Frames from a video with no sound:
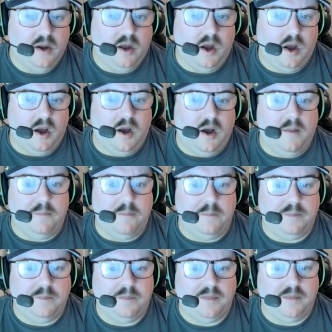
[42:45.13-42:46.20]

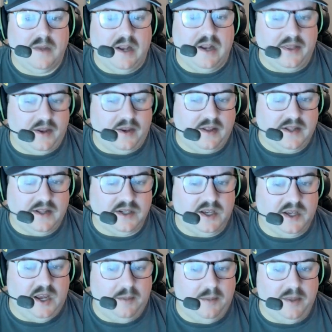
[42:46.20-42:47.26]
And I think that's a
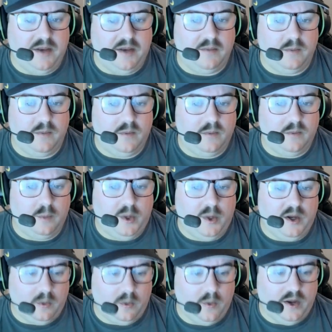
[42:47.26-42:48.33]
game that we
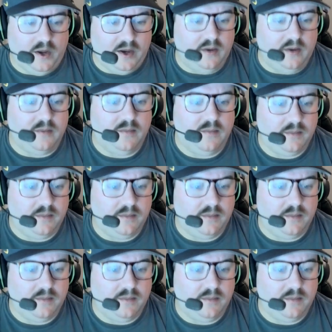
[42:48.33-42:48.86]
could win.